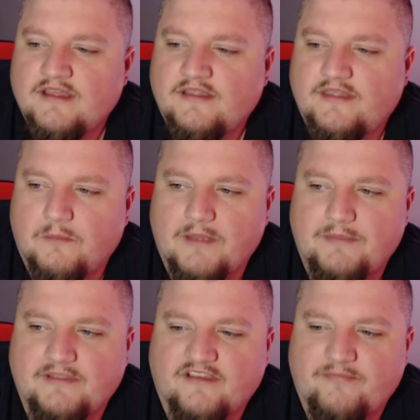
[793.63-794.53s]
That might be
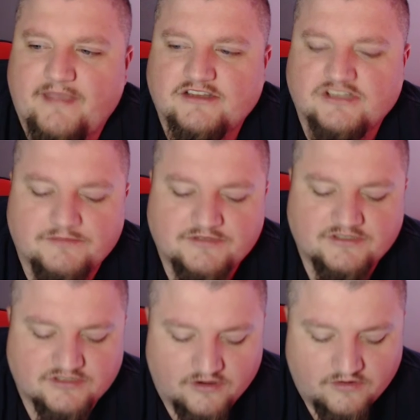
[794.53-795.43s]
tough matchups.
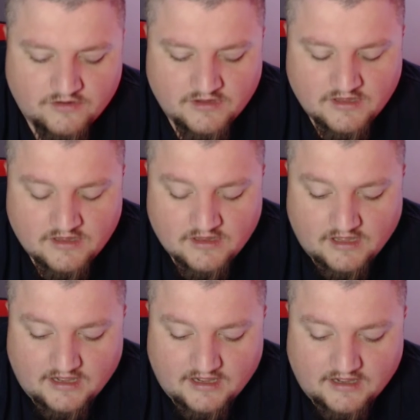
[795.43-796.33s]
So
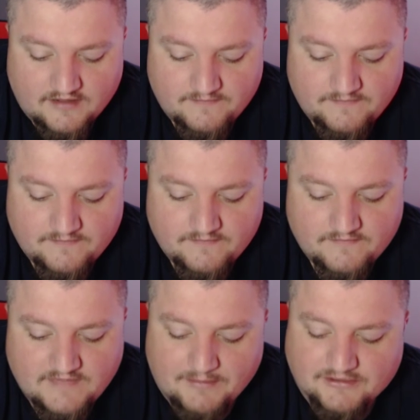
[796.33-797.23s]

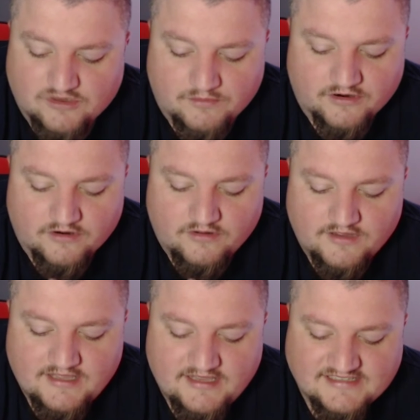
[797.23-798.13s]
yeah, but Joe Burrow,
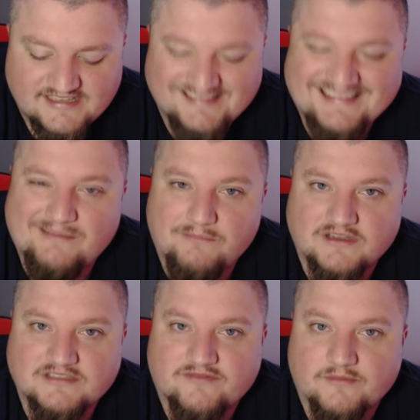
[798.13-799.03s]
he's hitting that
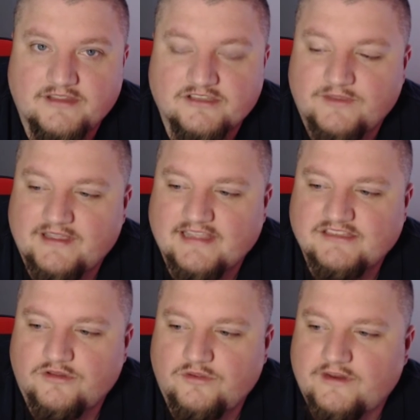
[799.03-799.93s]
bust for me this week, and that's the
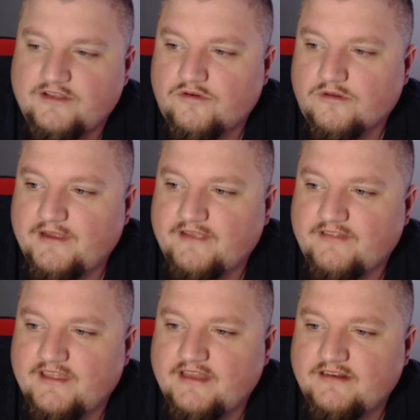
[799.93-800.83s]
only one at quarterback for that.